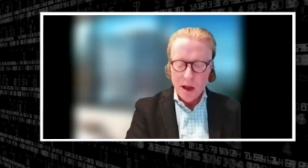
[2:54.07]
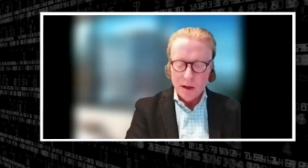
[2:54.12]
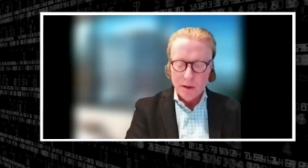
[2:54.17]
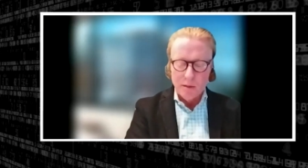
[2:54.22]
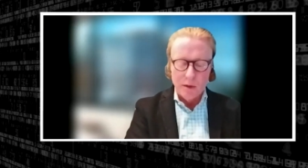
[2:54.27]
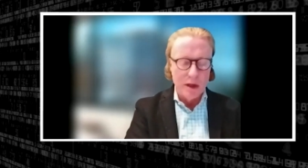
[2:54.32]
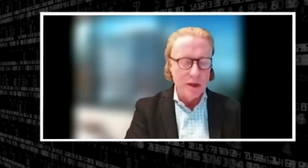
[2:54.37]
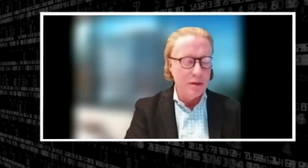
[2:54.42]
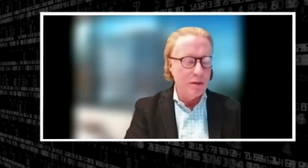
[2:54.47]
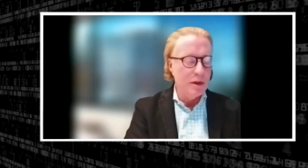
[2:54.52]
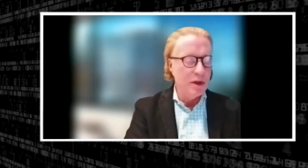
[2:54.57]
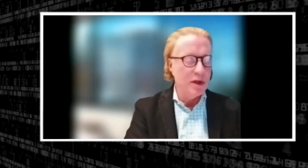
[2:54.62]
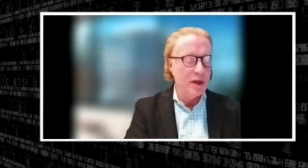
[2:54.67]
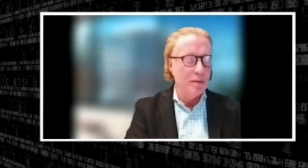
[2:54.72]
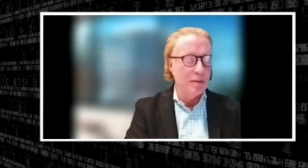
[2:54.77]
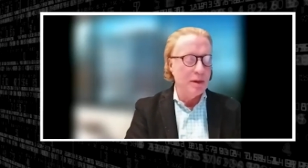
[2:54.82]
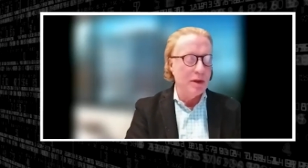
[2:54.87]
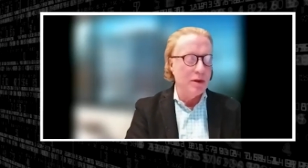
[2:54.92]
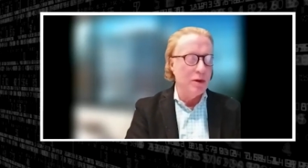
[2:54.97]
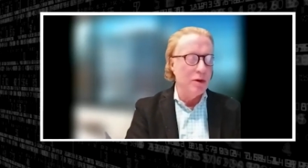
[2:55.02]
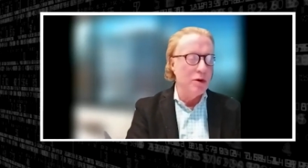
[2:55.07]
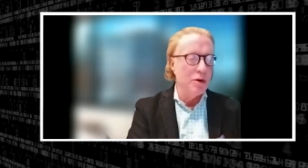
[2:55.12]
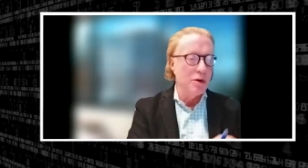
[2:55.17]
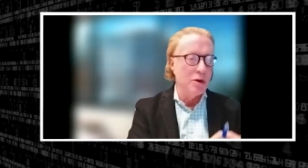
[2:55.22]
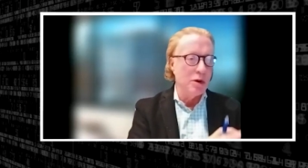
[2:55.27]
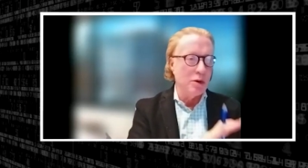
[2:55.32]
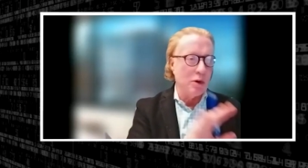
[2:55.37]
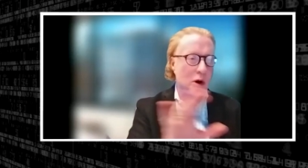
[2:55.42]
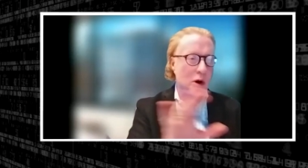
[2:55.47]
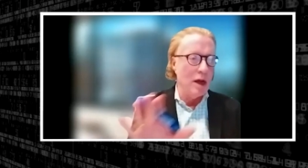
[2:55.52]
The ones we're shipping to
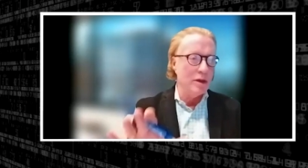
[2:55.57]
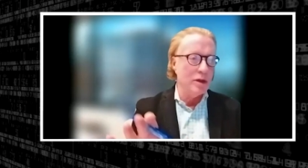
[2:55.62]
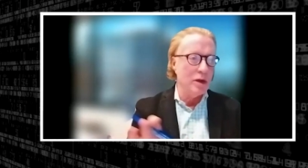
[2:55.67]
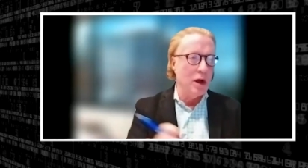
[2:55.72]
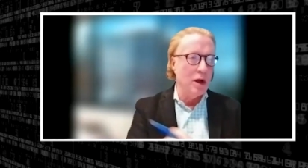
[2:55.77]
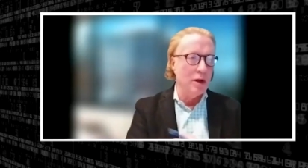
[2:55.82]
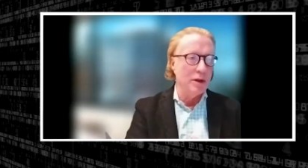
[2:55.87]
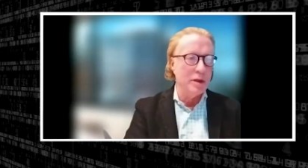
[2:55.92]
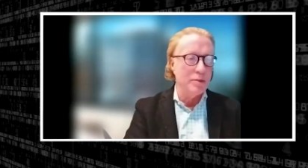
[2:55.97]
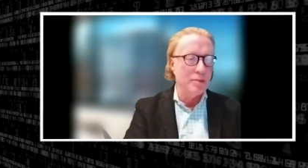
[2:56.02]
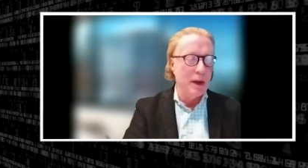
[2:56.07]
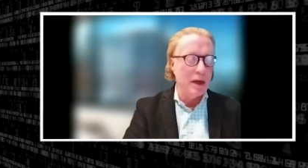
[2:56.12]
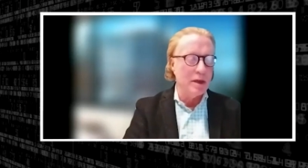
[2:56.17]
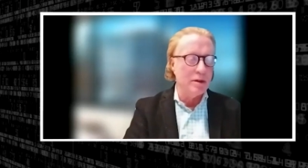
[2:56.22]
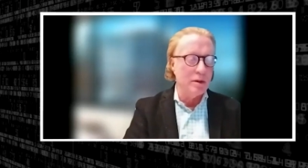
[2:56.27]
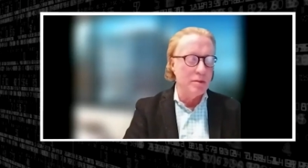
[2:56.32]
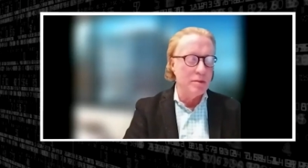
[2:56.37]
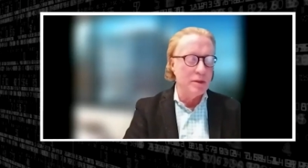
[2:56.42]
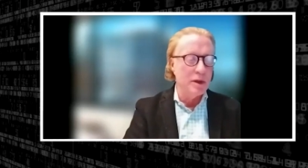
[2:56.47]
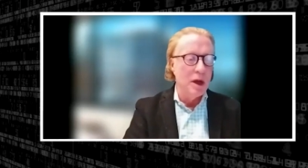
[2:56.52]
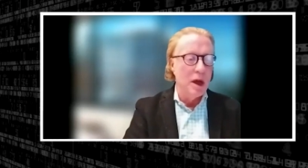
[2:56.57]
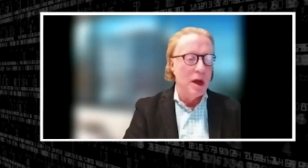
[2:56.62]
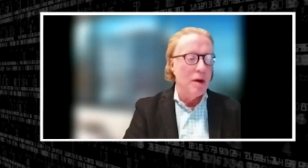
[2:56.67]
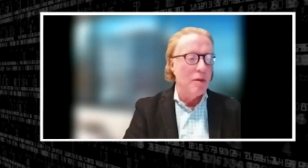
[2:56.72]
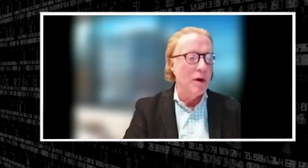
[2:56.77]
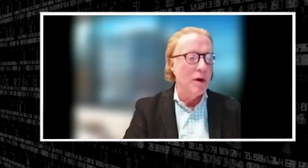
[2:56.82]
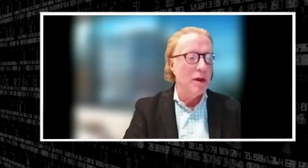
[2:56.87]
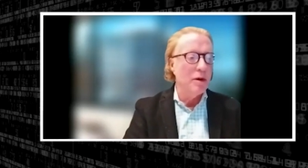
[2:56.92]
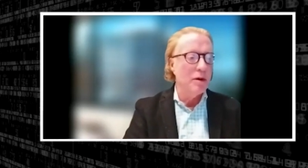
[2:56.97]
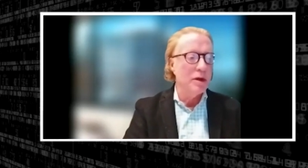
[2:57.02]
across all the spectrums,
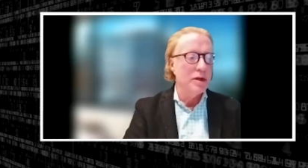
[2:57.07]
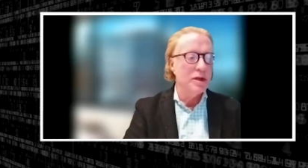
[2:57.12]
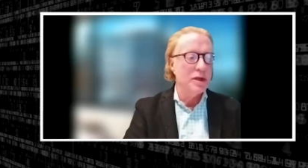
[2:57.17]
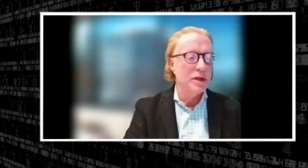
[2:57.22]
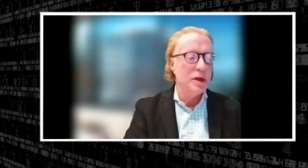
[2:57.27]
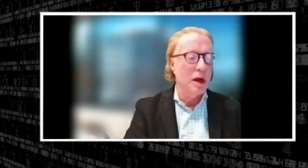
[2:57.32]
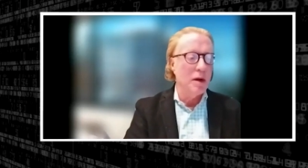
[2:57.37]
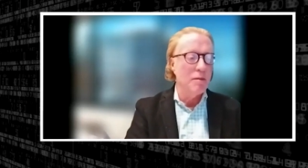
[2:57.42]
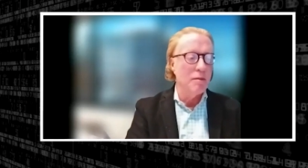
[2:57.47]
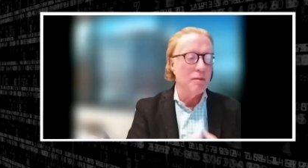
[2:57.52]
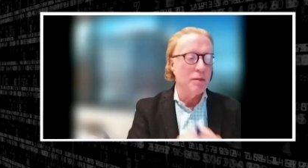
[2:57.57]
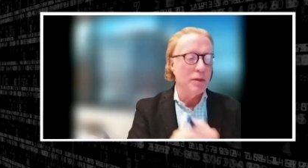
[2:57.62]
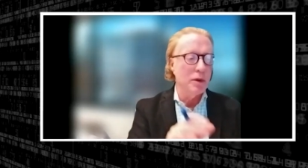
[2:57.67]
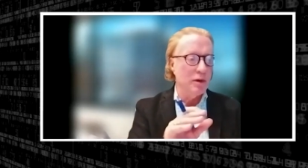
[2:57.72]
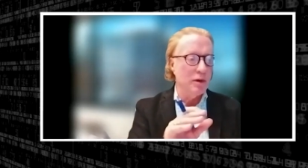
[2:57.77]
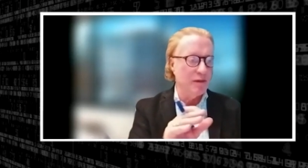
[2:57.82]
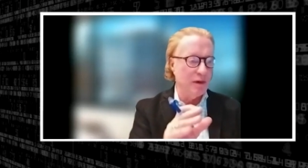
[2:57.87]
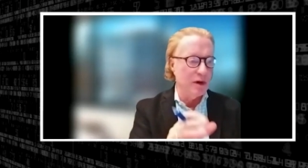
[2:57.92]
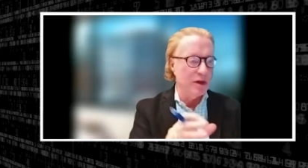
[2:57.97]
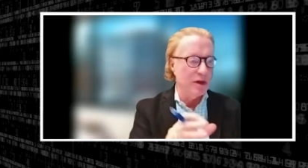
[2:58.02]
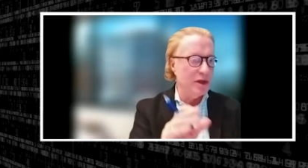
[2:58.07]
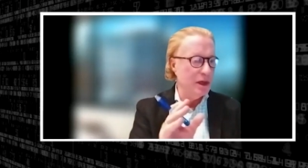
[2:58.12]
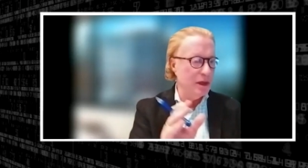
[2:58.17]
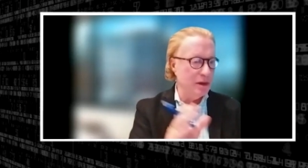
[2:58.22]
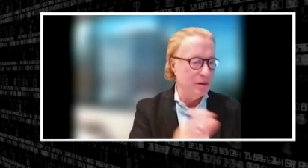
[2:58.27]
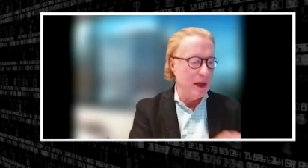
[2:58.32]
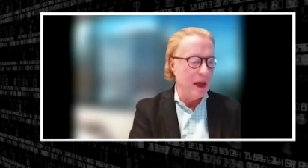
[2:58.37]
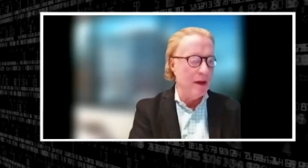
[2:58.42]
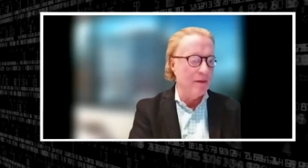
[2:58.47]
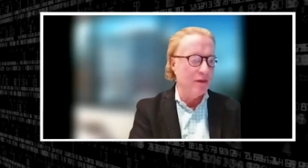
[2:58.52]
whether it's some
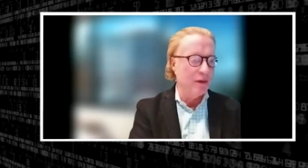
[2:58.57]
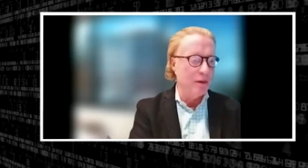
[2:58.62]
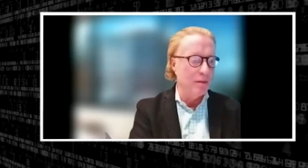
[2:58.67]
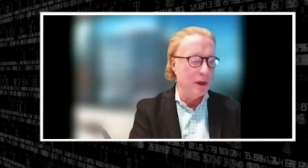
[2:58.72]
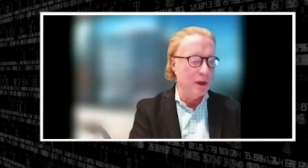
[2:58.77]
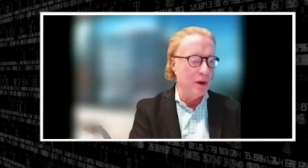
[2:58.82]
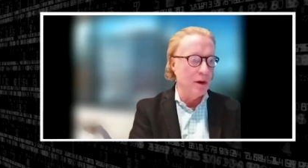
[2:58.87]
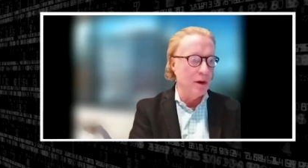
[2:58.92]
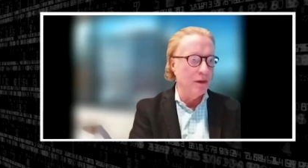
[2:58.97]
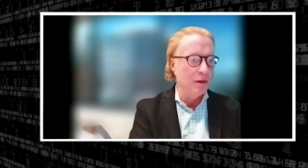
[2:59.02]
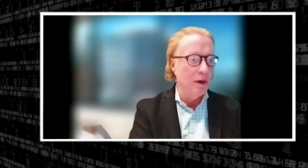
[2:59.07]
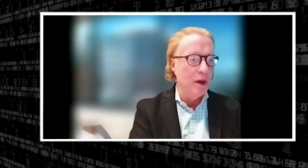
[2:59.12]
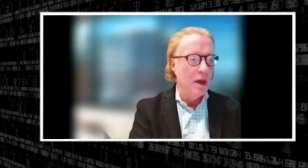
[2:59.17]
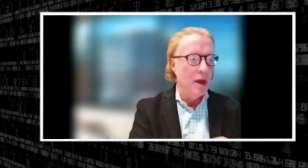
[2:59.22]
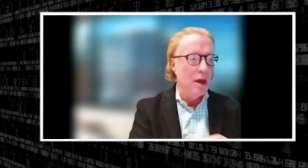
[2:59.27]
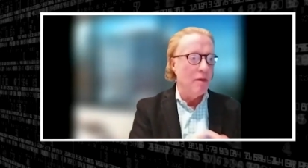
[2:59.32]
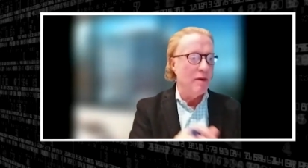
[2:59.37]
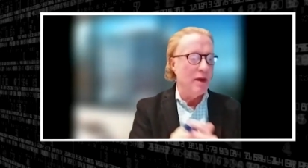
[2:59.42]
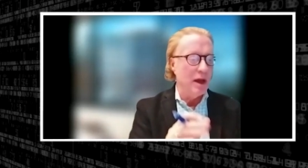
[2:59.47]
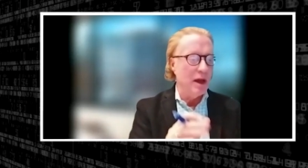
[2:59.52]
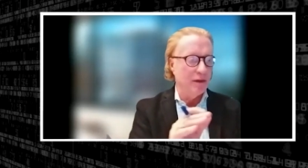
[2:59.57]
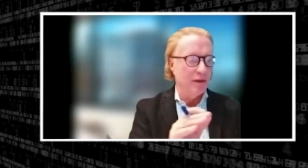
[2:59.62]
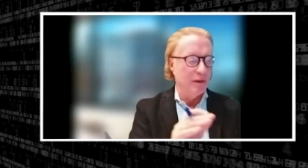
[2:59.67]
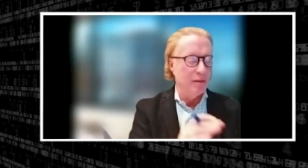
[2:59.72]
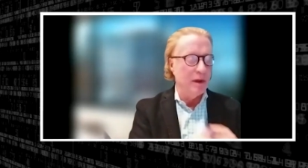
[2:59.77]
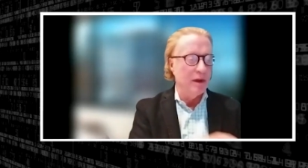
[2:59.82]
universities, we have some of those, we have some